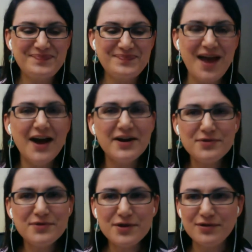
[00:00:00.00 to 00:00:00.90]
I don't
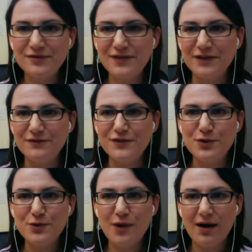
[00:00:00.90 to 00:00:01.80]
know if you
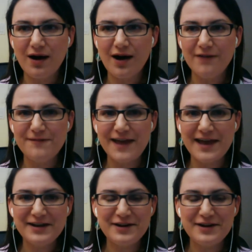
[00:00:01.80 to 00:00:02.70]
are a
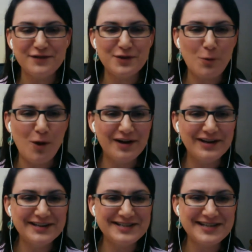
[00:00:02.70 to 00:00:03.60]
fan of The
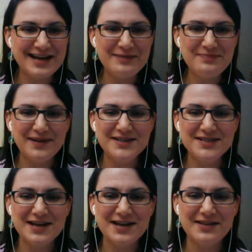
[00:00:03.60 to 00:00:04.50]
Walking Dead, but
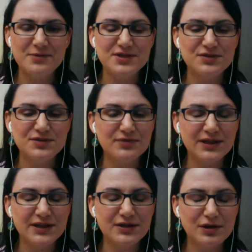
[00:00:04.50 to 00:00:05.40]
there was a really
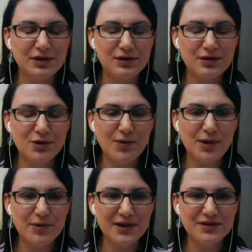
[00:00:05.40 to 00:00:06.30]
good quote
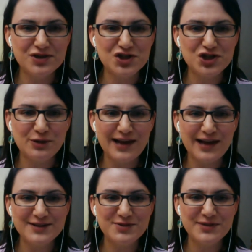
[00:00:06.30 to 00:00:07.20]
in the show
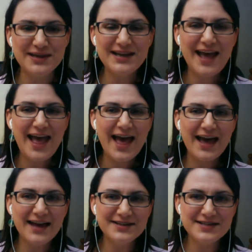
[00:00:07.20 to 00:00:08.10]
last week,
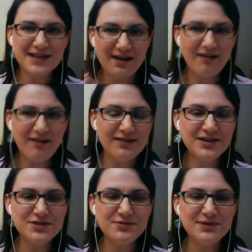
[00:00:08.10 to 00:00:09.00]
and I'll get
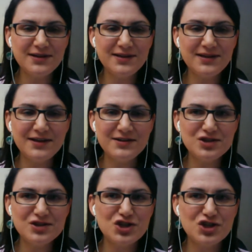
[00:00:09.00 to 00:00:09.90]
to it at the end of the
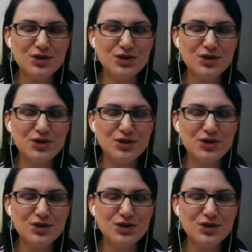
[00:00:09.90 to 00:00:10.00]
show. So we're